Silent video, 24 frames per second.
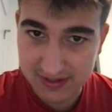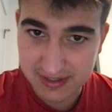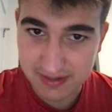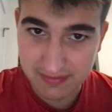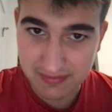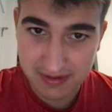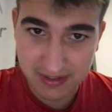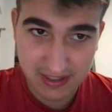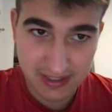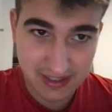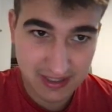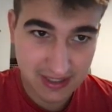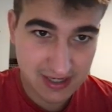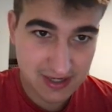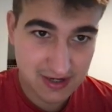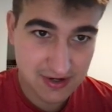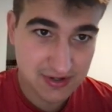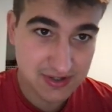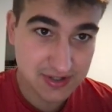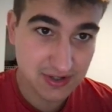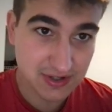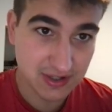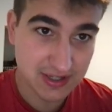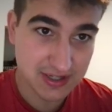something in here,
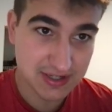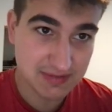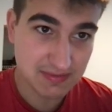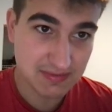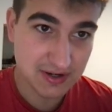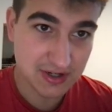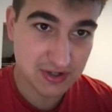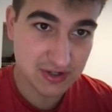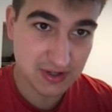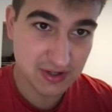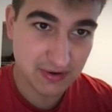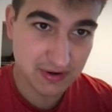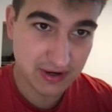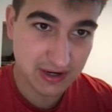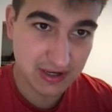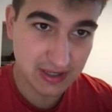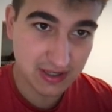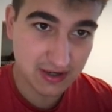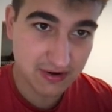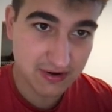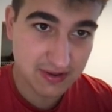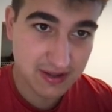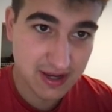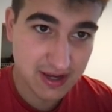so let's make sure that we
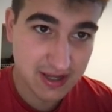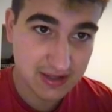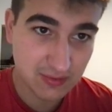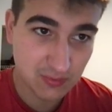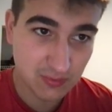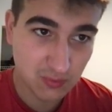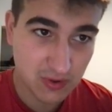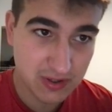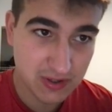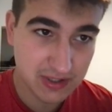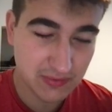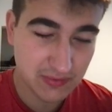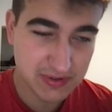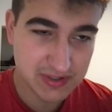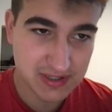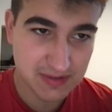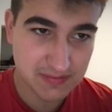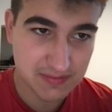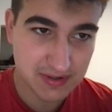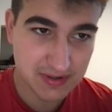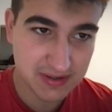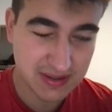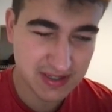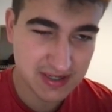clear that. When do we
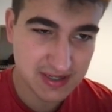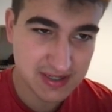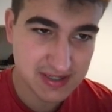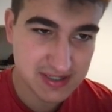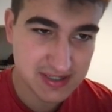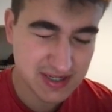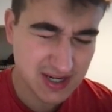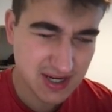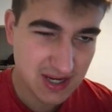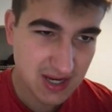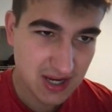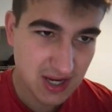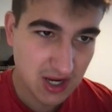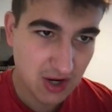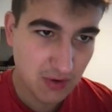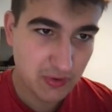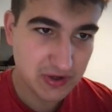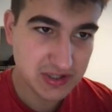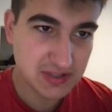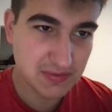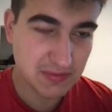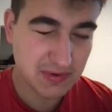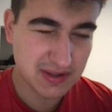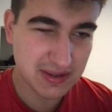submit this?
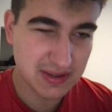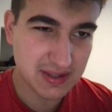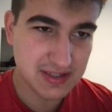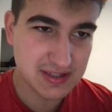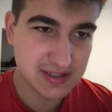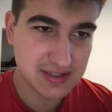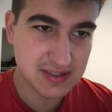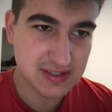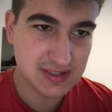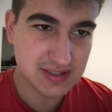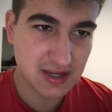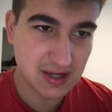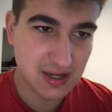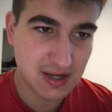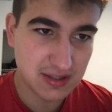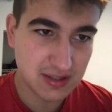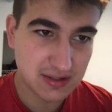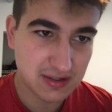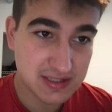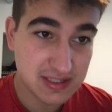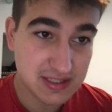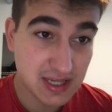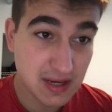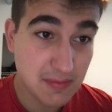We submit this
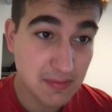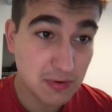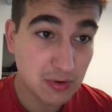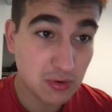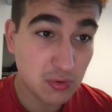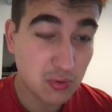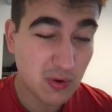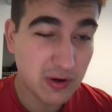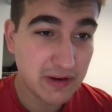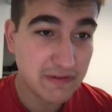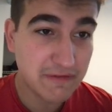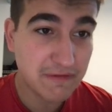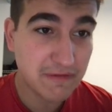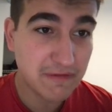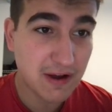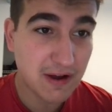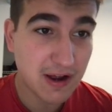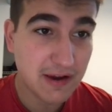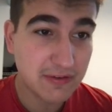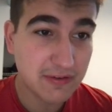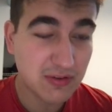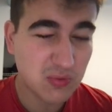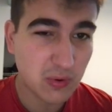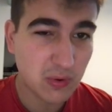December
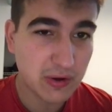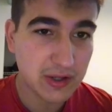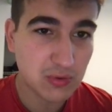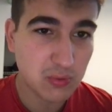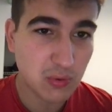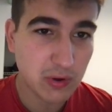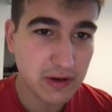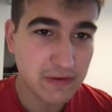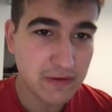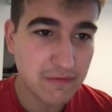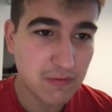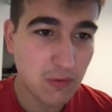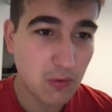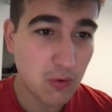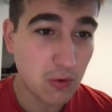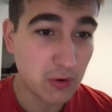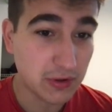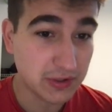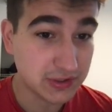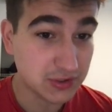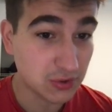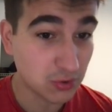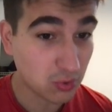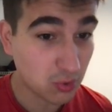25,
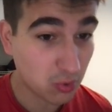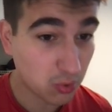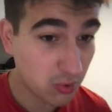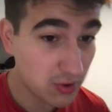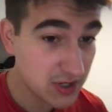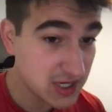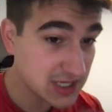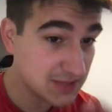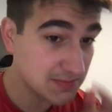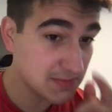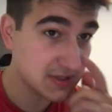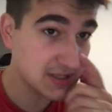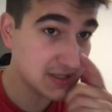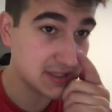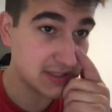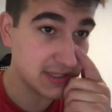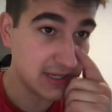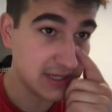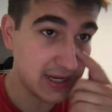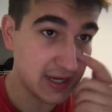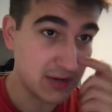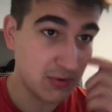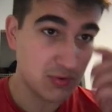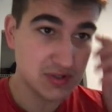2024, so Christmas
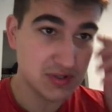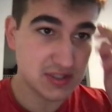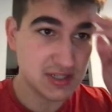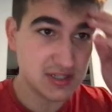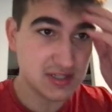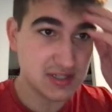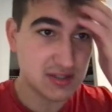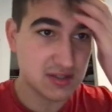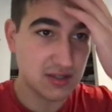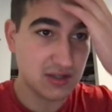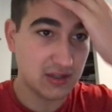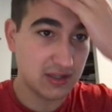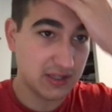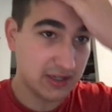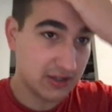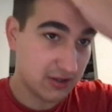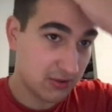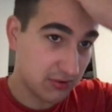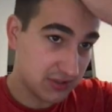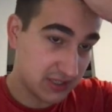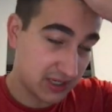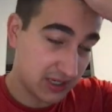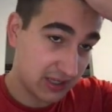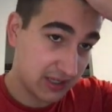Day. Was this the
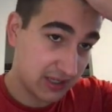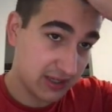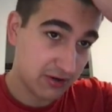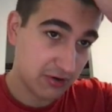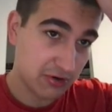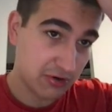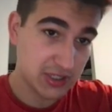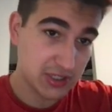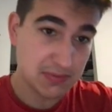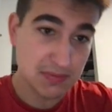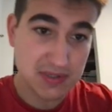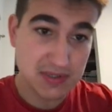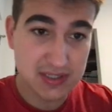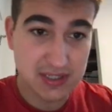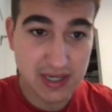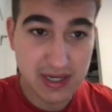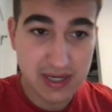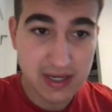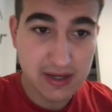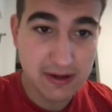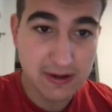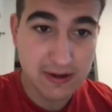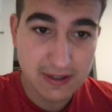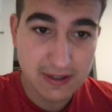NeetCode Daily on Christmas Day?